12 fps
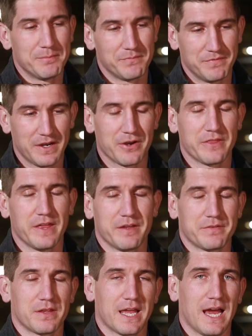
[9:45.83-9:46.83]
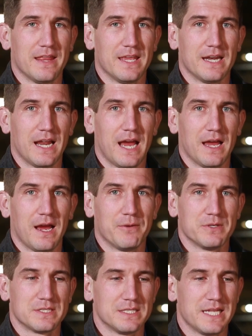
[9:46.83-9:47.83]
very thankful to God that I
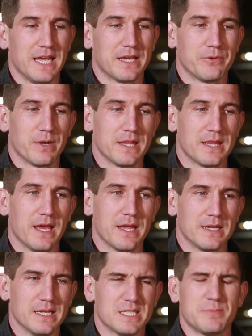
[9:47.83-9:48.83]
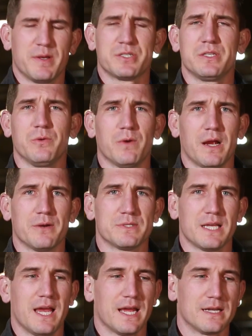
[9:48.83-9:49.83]
wasn't taken right then, especially where I
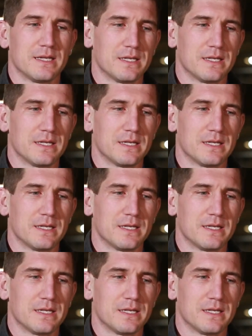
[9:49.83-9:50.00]
was at.